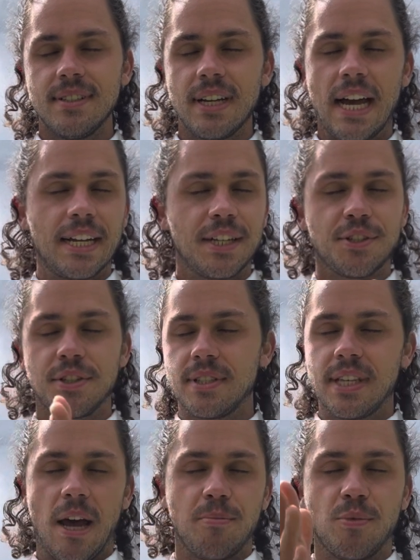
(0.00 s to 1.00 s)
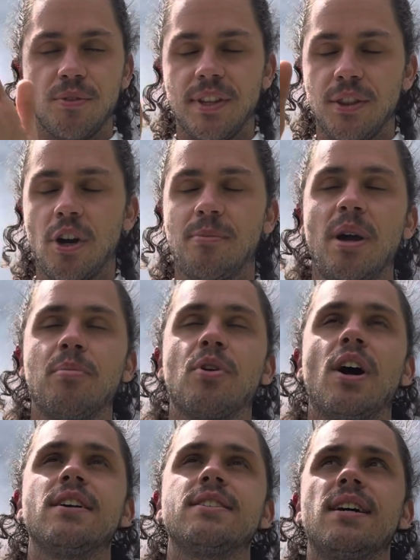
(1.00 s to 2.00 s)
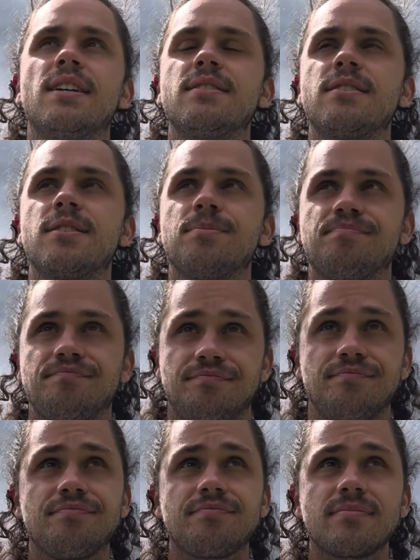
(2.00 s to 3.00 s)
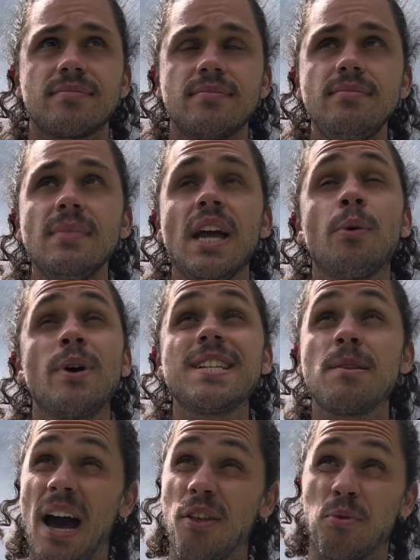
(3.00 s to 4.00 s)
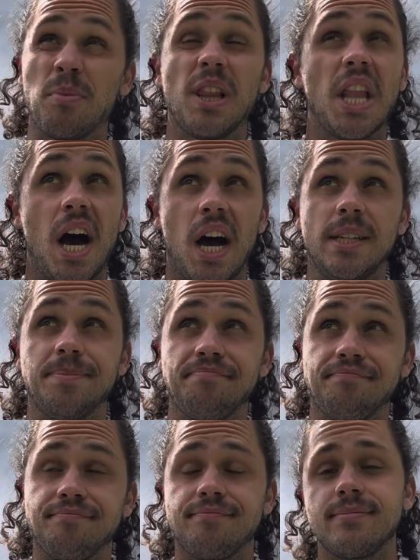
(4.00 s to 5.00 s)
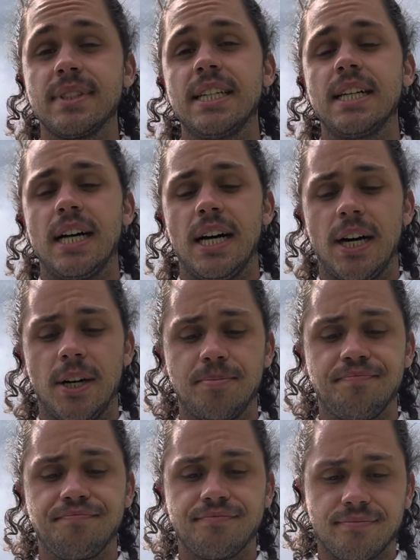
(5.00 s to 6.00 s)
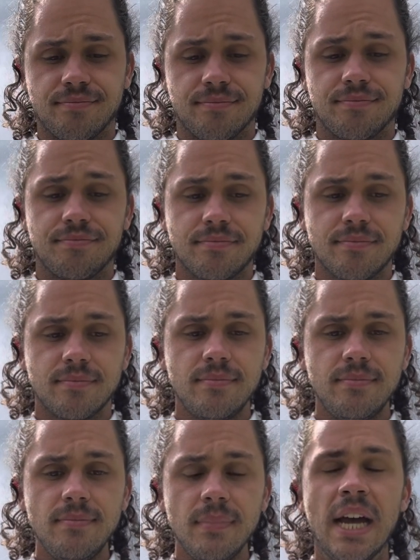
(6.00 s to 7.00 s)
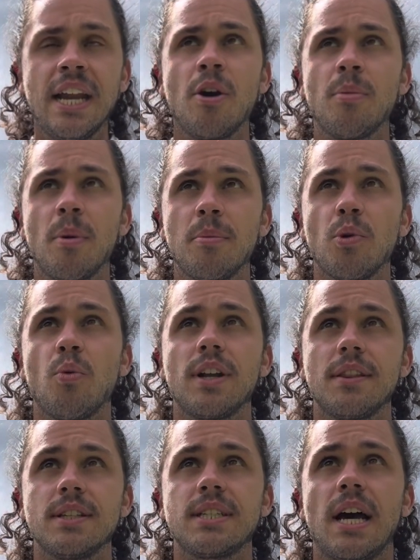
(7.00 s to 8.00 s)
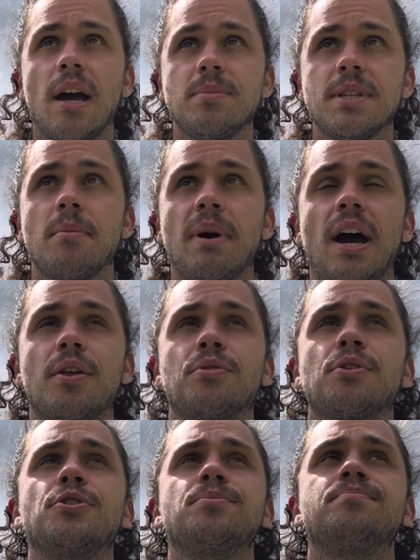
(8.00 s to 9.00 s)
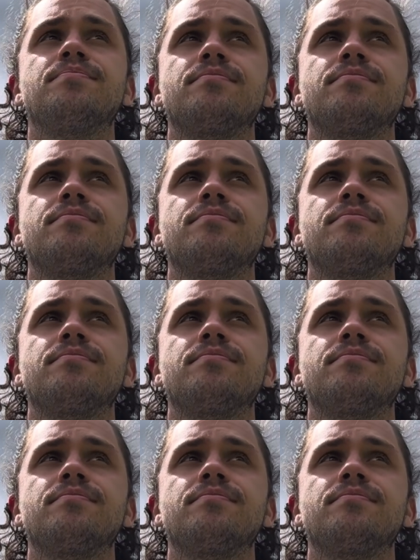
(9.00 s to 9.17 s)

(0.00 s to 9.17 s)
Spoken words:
kind of just kept moving throughout my process. I went to the bathroom a lot, and I remember one of the times in the bathroom,